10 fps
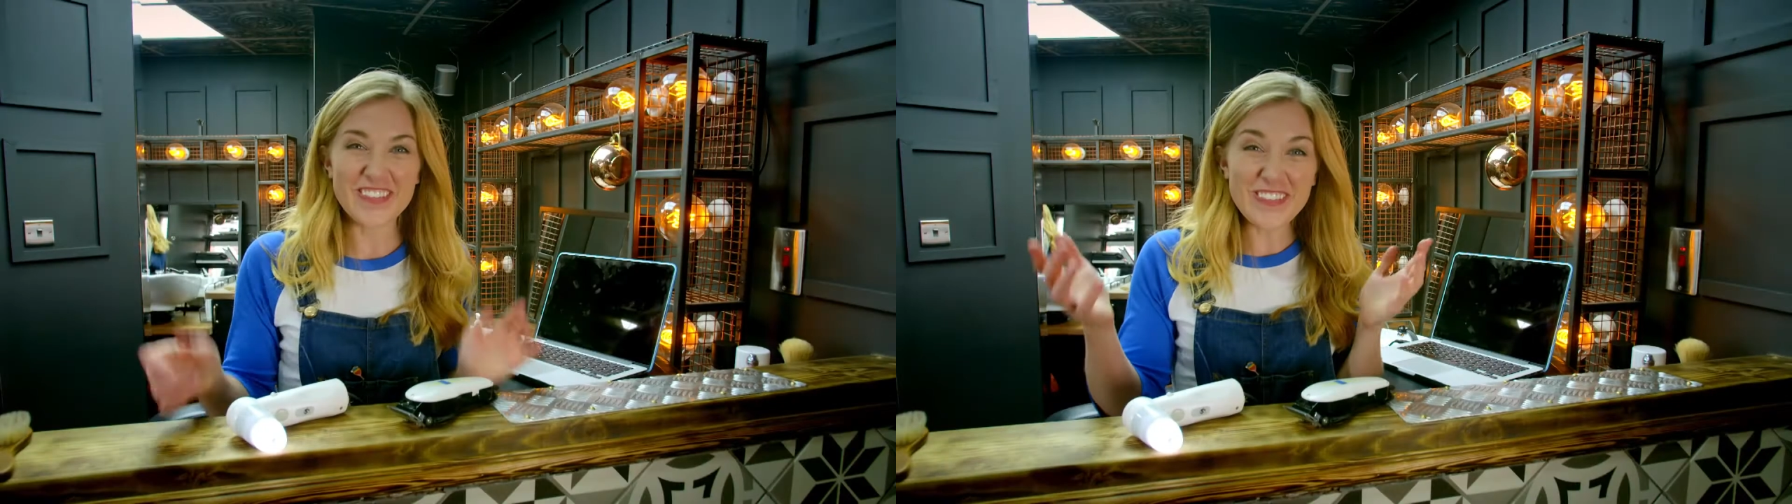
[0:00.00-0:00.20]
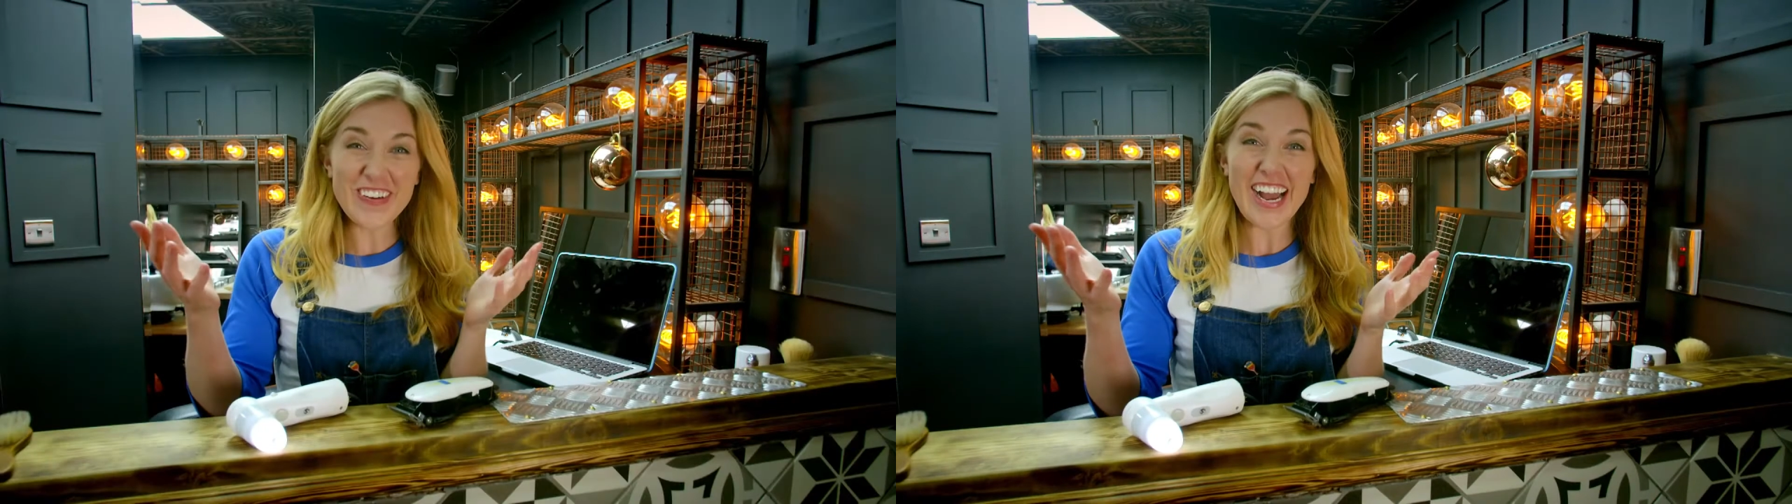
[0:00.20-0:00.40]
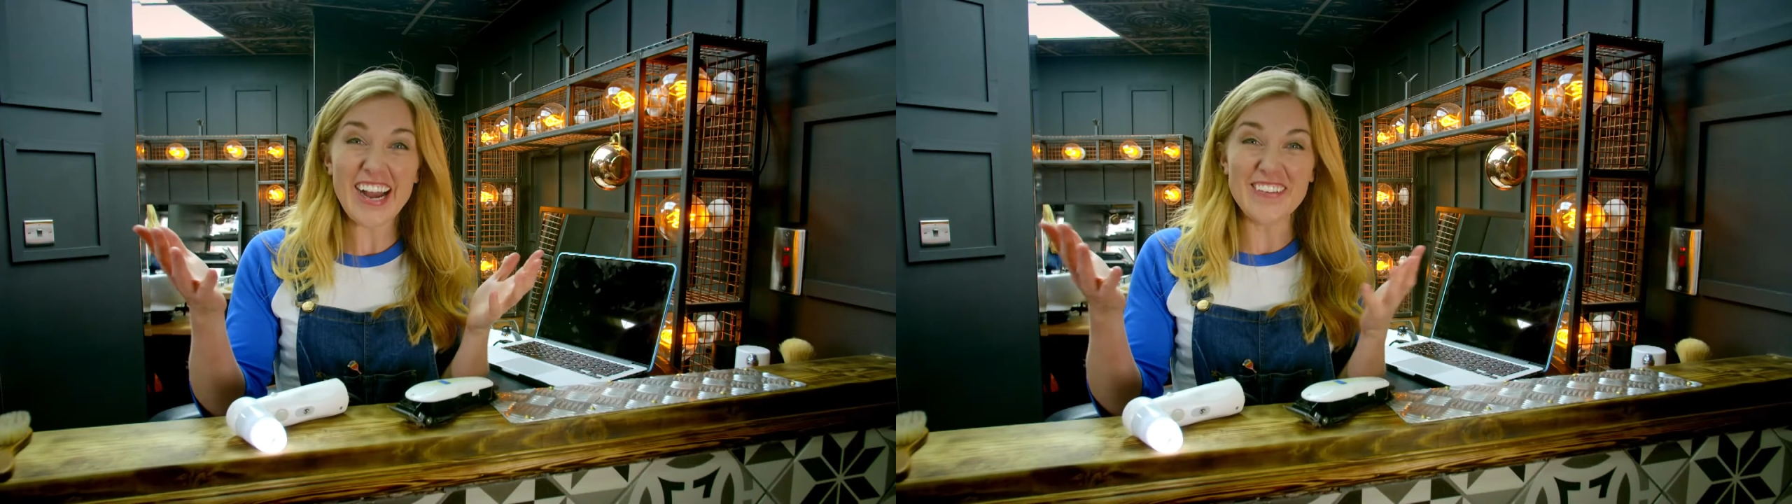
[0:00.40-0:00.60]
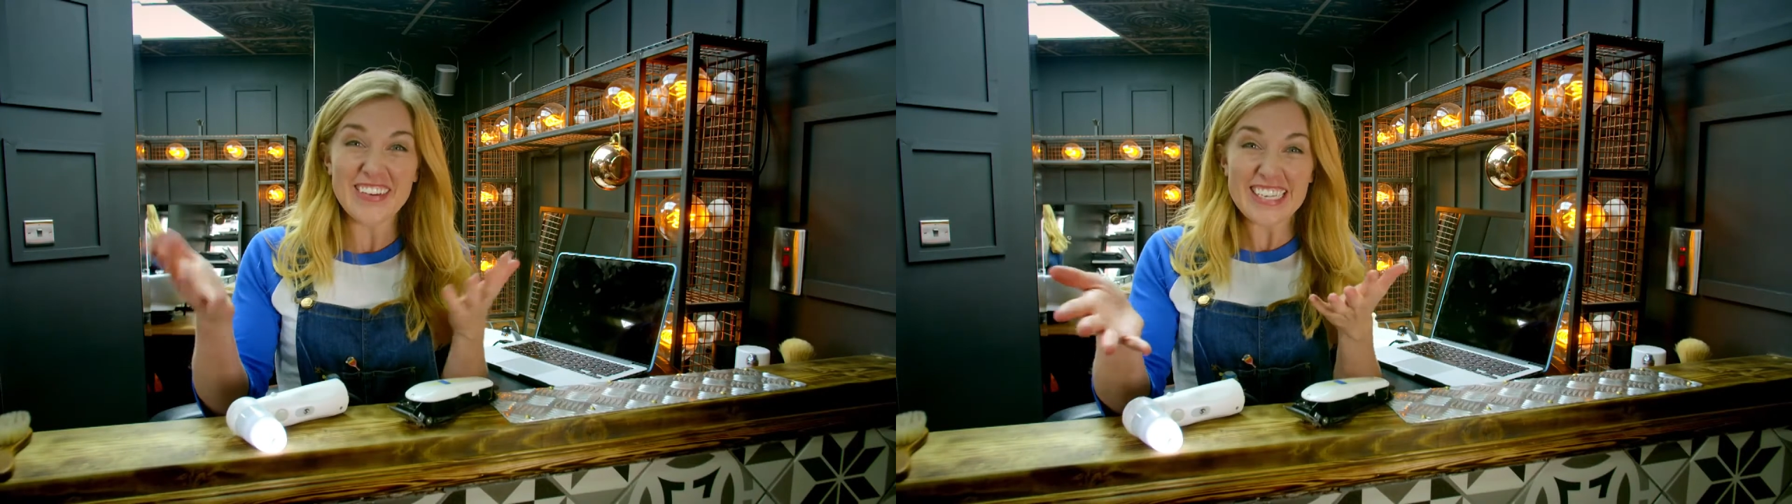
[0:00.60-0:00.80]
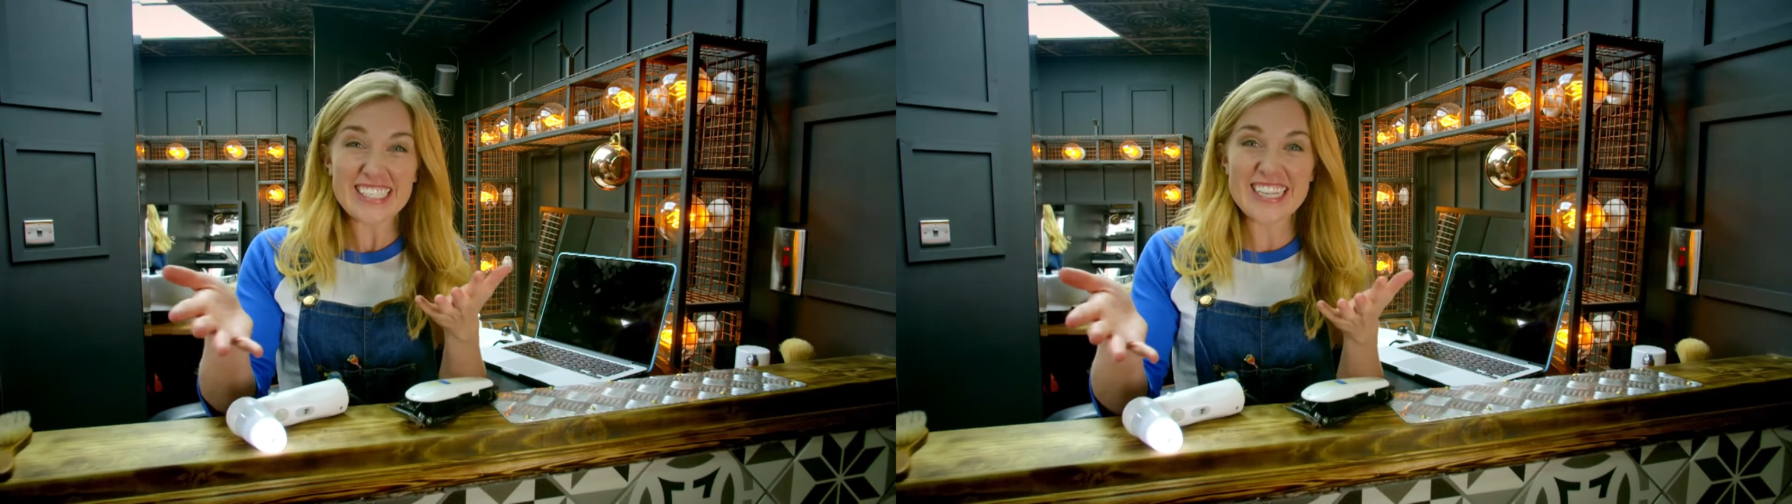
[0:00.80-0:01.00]
Wow,
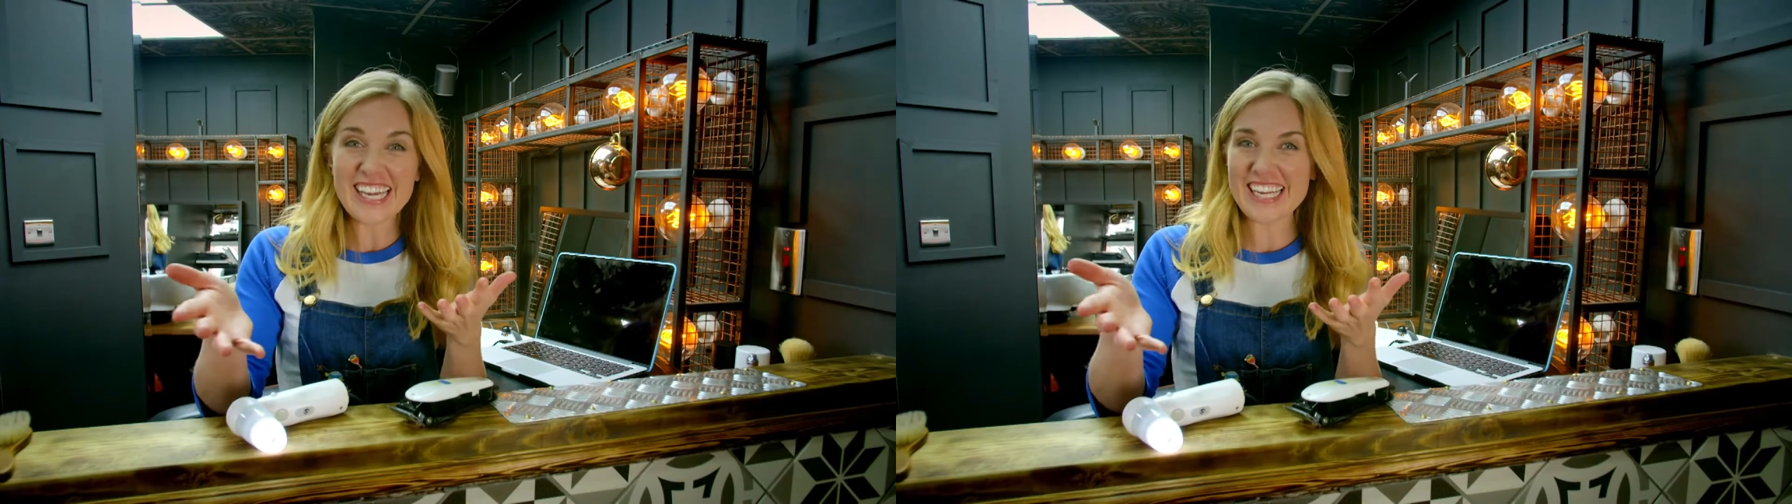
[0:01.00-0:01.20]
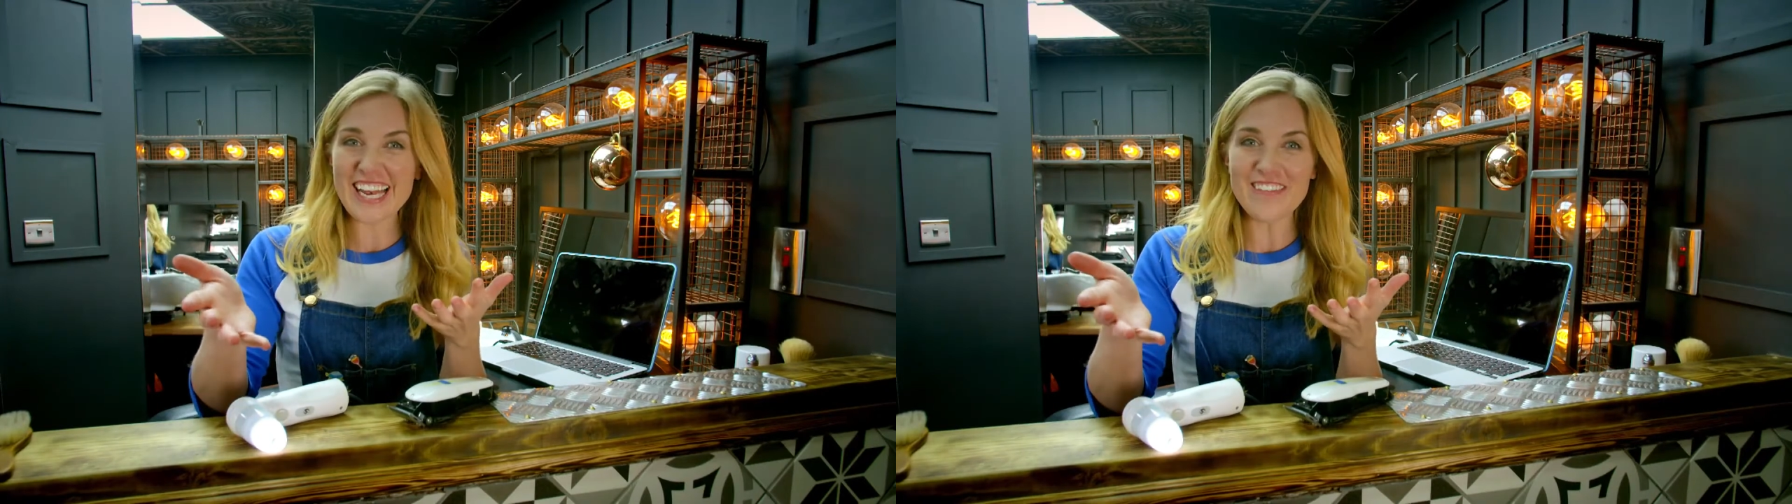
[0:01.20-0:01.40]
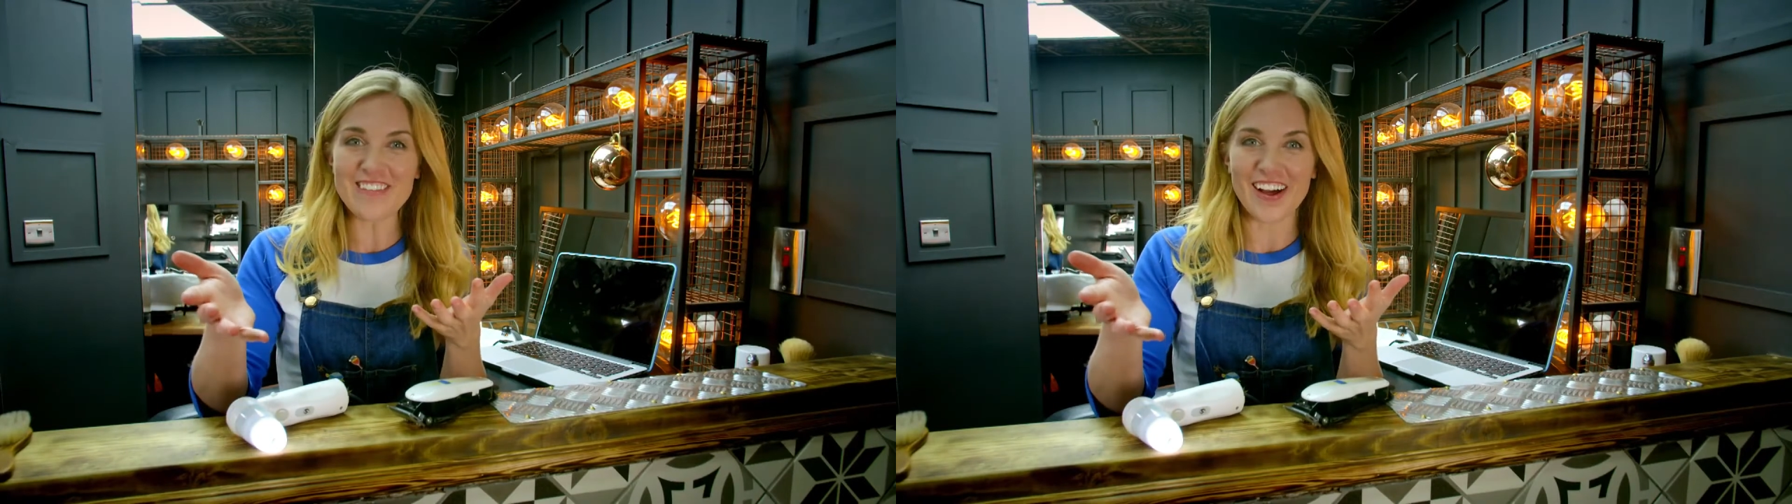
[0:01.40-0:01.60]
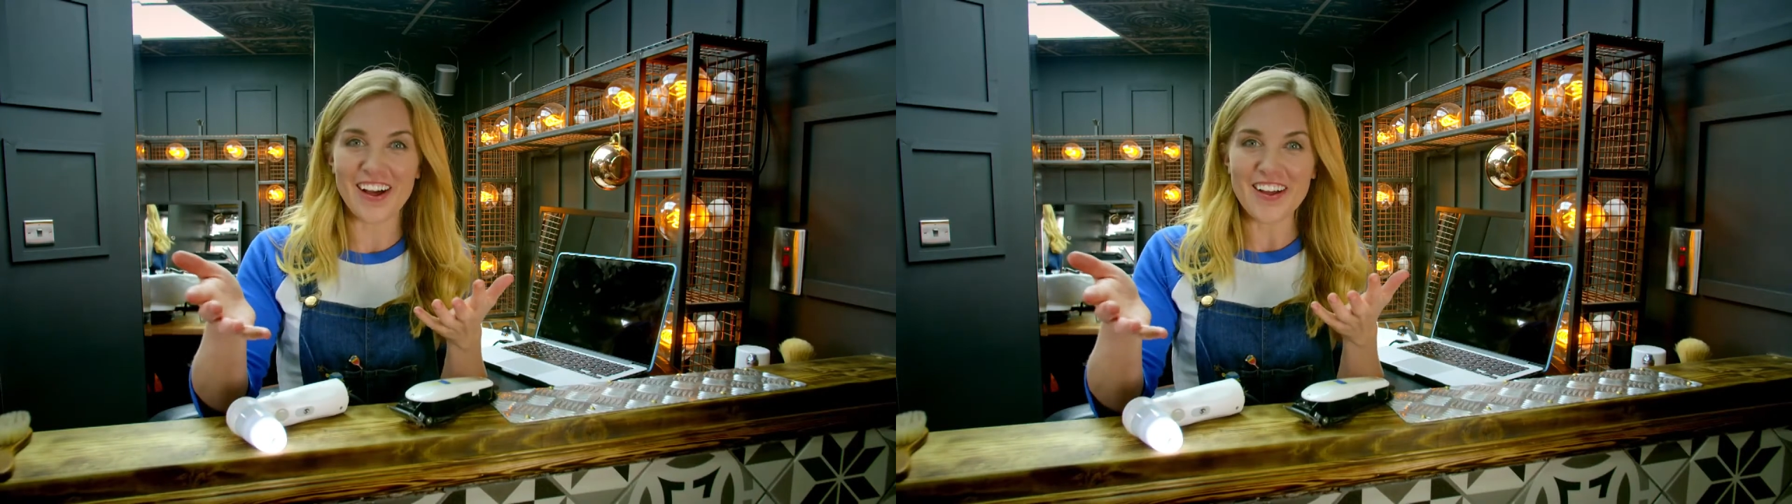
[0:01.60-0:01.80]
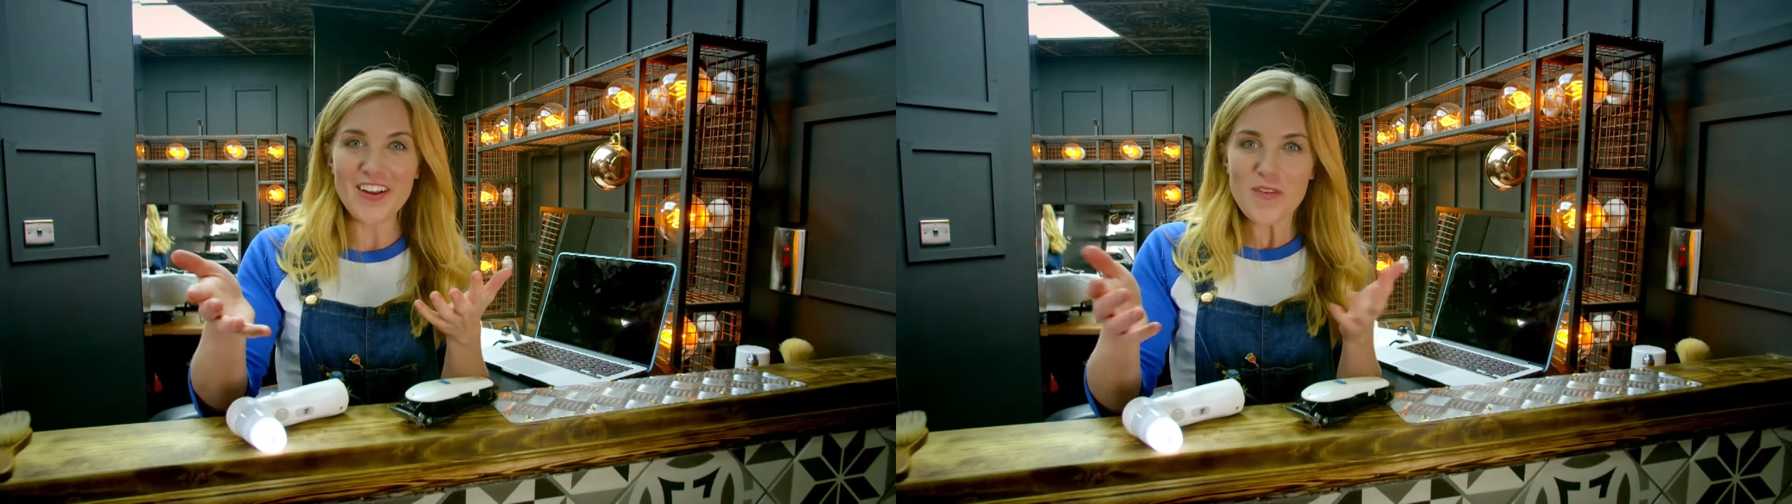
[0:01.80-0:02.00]
isn't that clever?